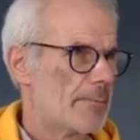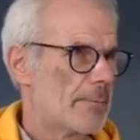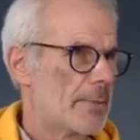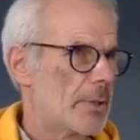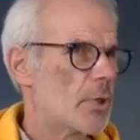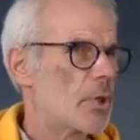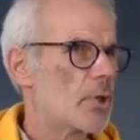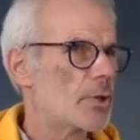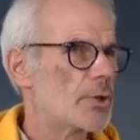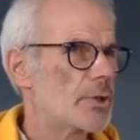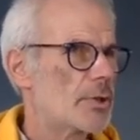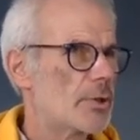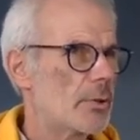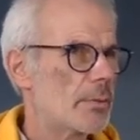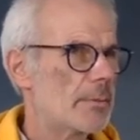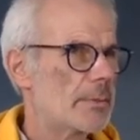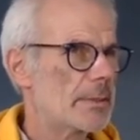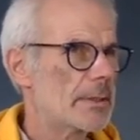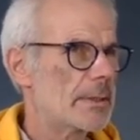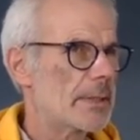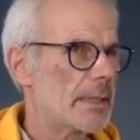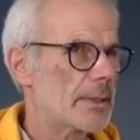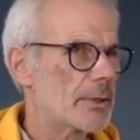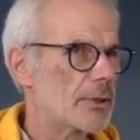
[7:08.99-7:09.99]
Because
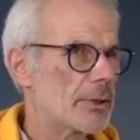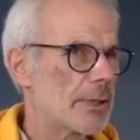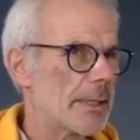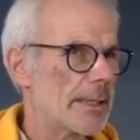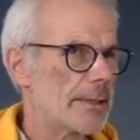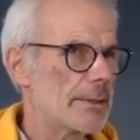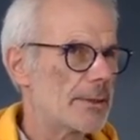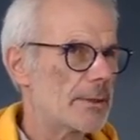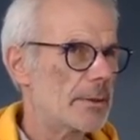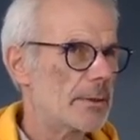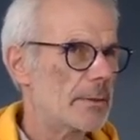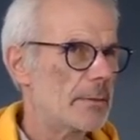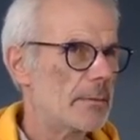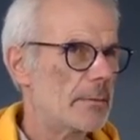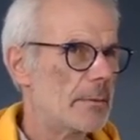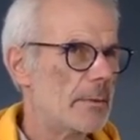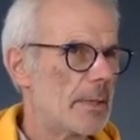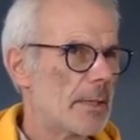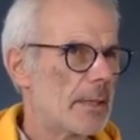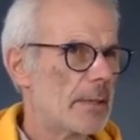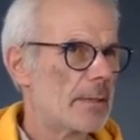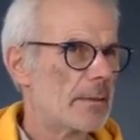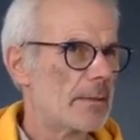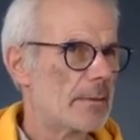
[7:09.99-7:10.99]
humans are changing,
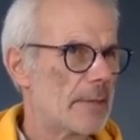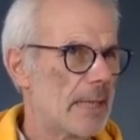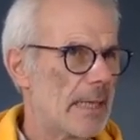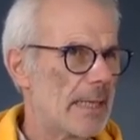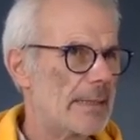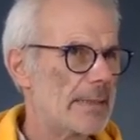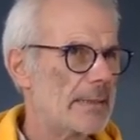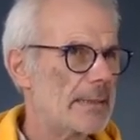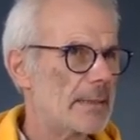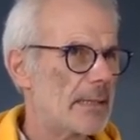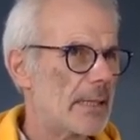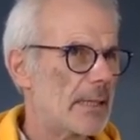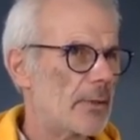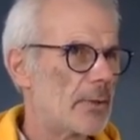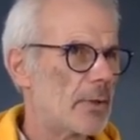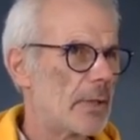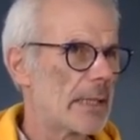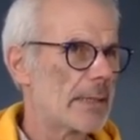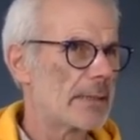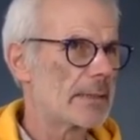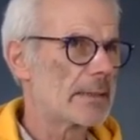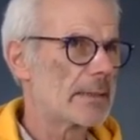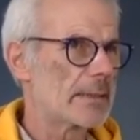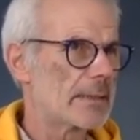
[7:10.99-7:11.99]
rights,
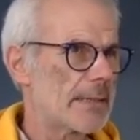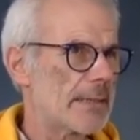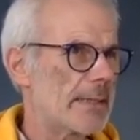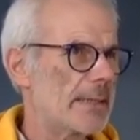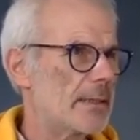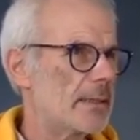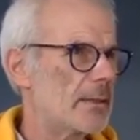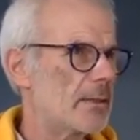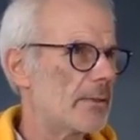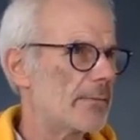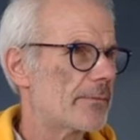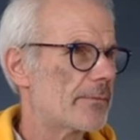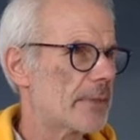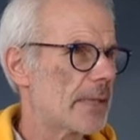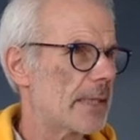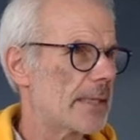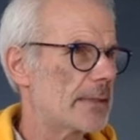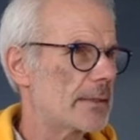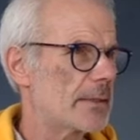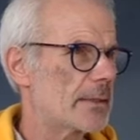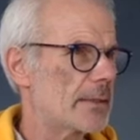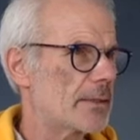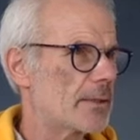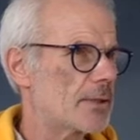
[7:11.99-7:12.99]
our understanding of
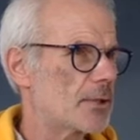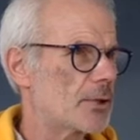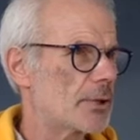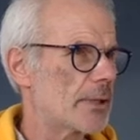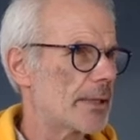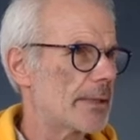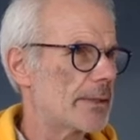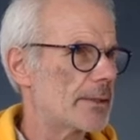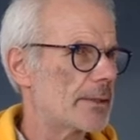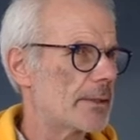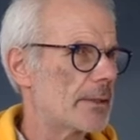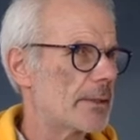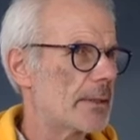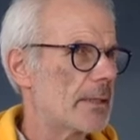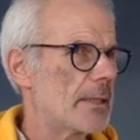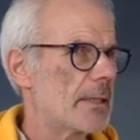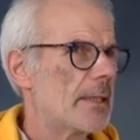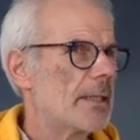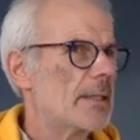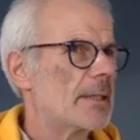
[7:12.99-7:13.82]
rights is changing.